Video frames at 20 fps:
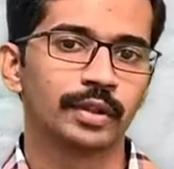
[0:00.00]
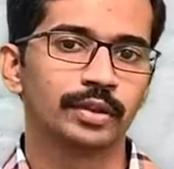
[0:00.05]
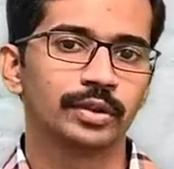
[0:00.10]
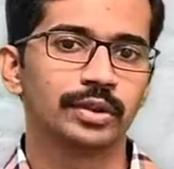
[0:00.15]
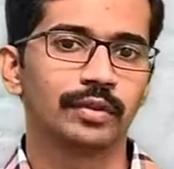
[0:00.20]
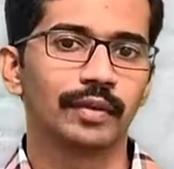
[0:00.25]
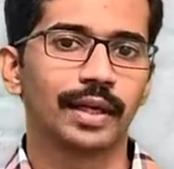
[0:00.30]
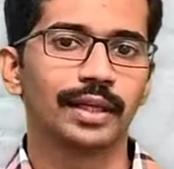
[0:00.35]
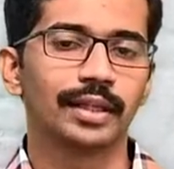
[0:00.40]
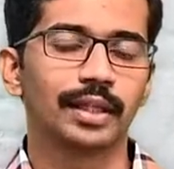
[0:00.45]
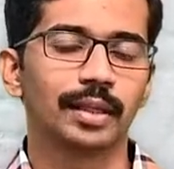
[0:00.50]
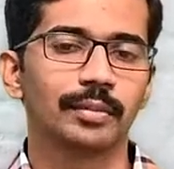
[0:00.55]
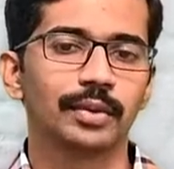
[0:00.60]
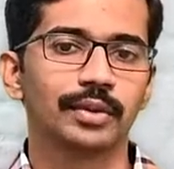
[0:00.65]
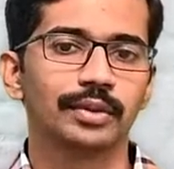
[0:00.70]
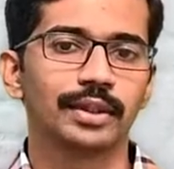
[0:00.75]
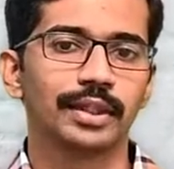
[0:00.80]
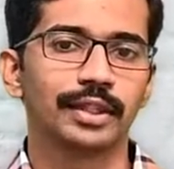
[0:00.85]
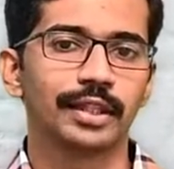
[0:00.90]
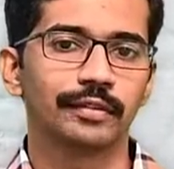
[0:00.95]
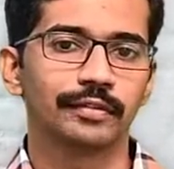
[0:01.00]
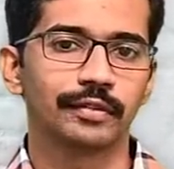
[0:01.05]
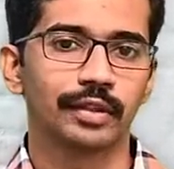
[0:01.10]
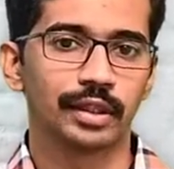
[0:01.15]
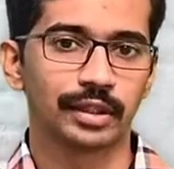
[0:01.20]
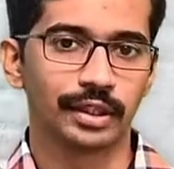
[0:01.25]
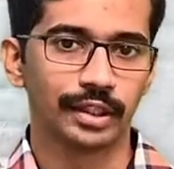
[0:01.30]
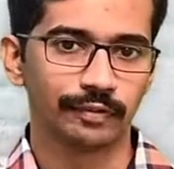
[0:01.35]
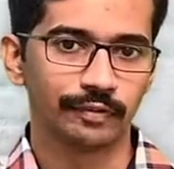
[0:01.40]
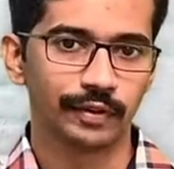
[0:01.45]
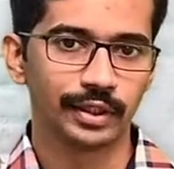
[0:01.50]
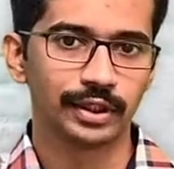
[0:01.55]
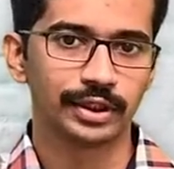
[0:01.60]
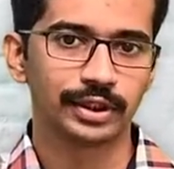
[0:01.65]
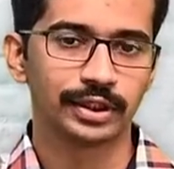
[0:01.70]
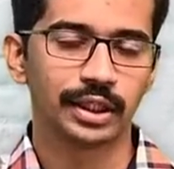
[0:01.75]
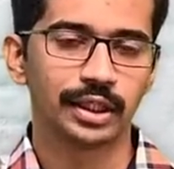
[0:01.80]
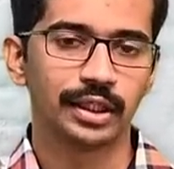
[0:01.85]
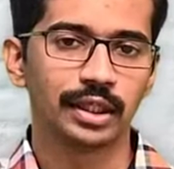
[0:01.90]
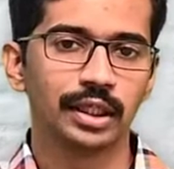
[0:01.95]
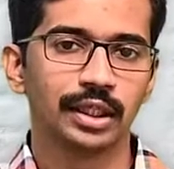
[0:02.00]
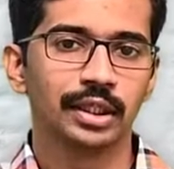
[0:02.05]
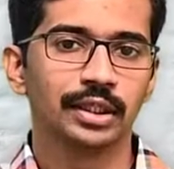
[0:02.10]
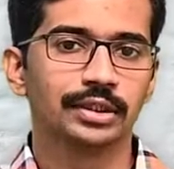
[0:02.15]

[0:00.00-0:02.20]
So, while coming to the uh, definition,